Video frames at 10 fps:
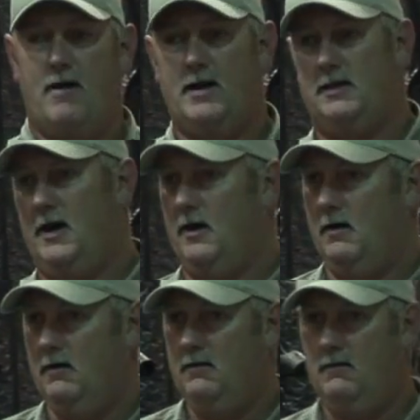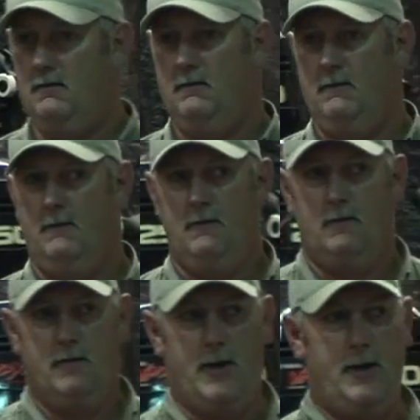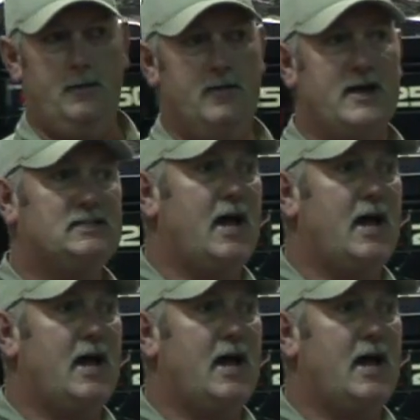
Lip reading: right there. Okay? That's